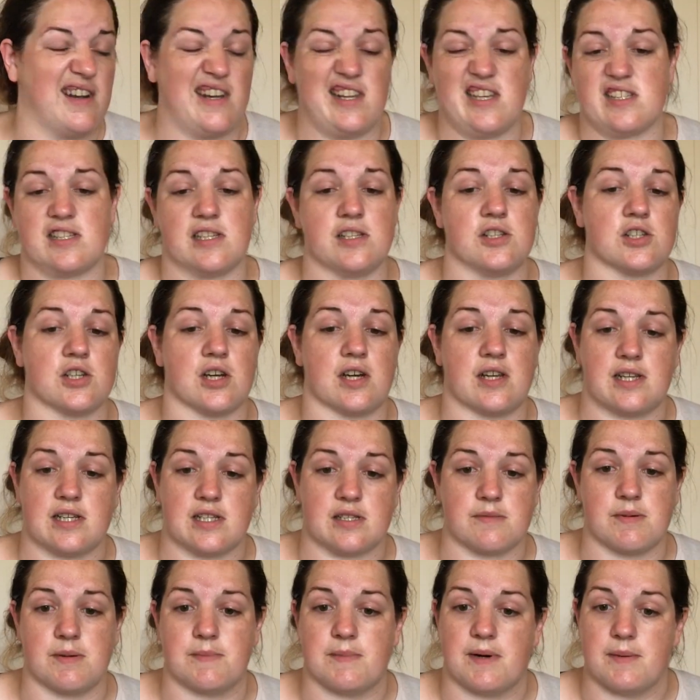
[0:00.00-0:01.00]
an easy
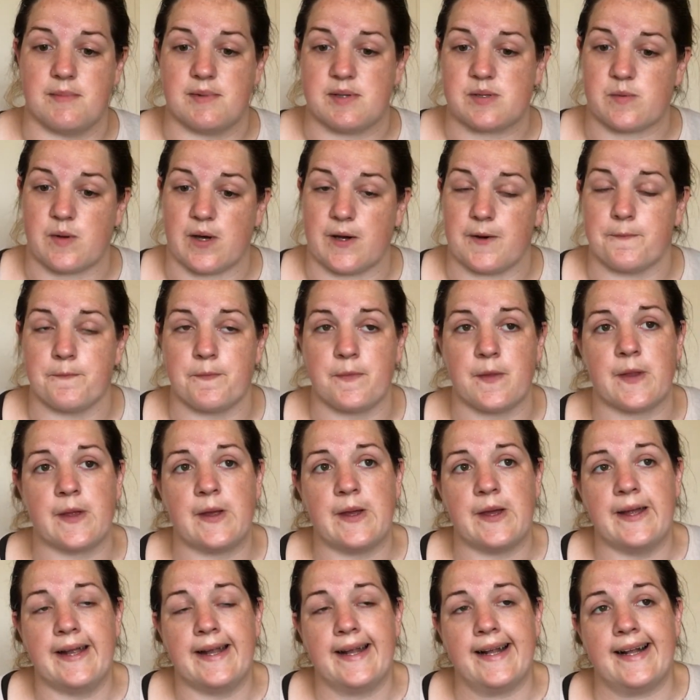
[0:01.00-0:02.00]
journey to my mum as well,
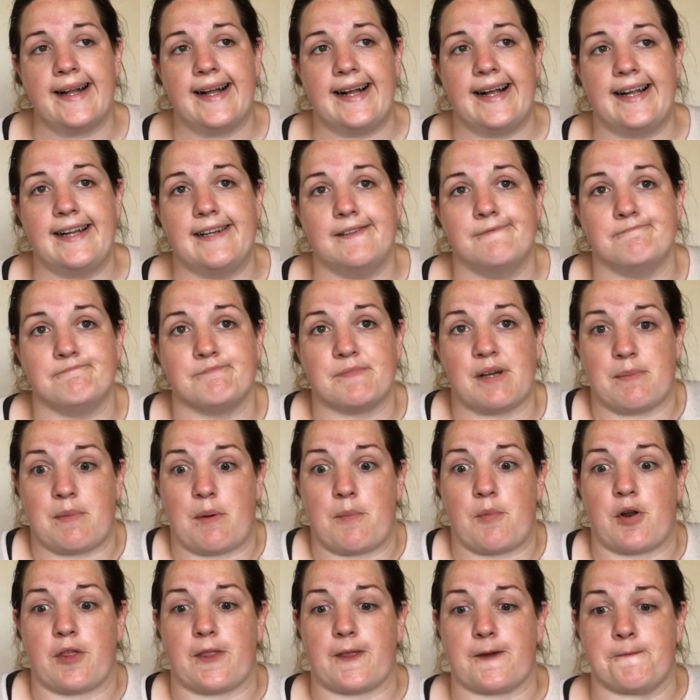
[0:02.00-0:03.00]
and
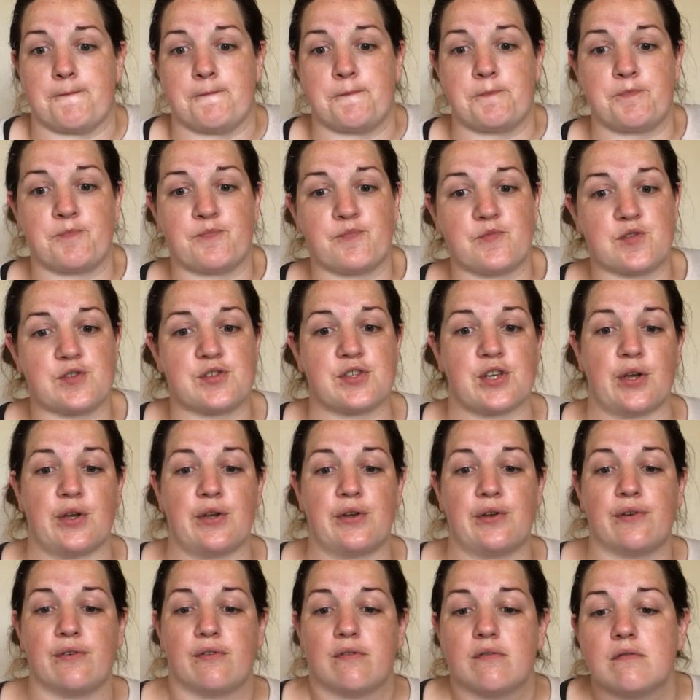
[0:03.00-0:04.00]
my brother.
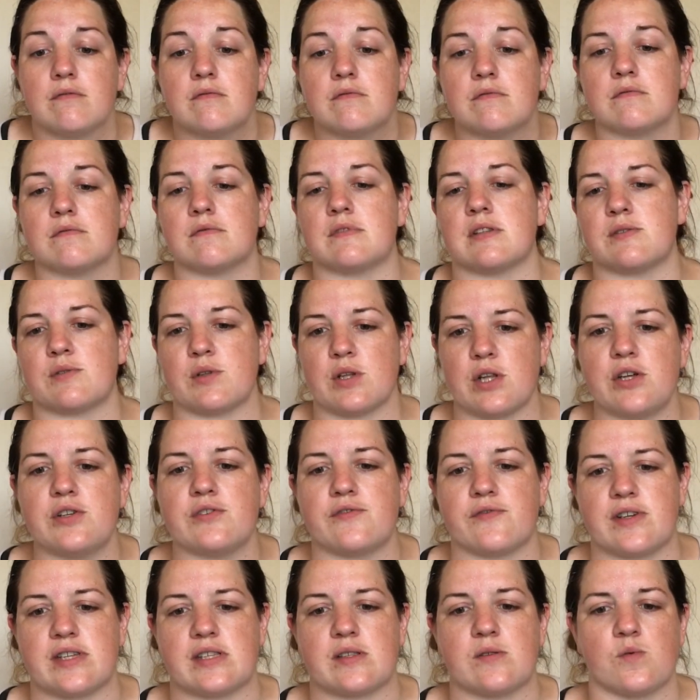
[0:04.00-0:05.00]
So there's
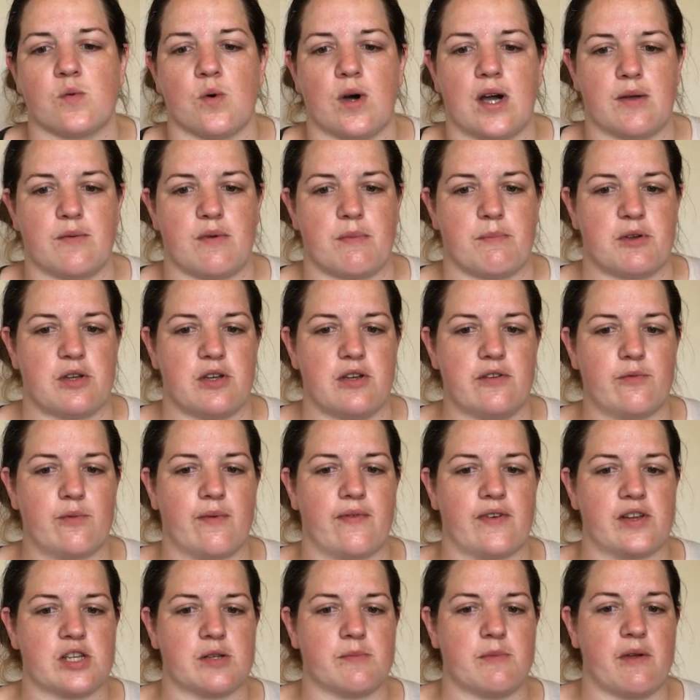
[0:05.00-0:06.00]
loads of reasons why we
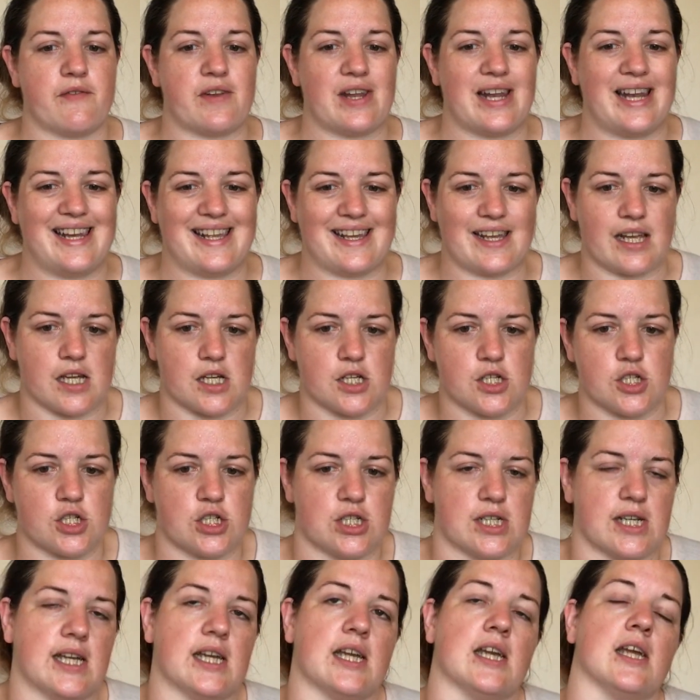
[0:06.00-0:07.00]
moved. We've actually moved to
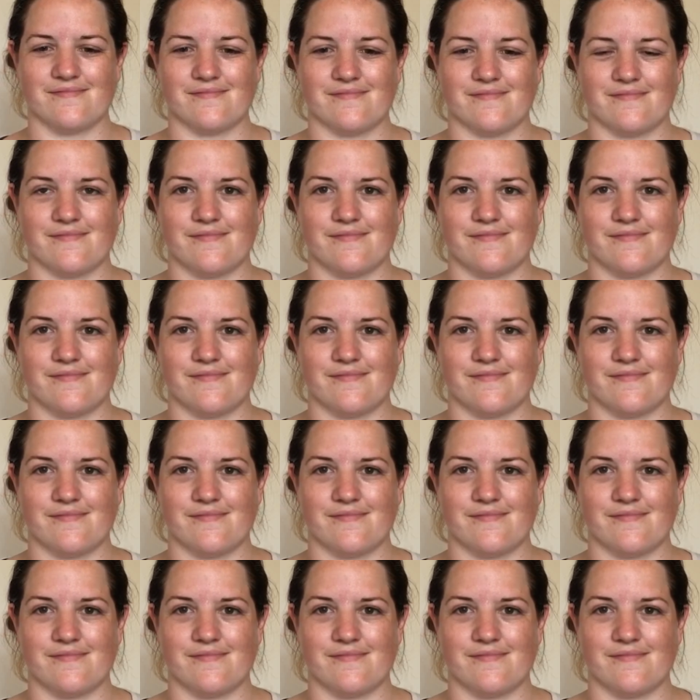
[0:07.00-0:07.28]
Lincolnshire.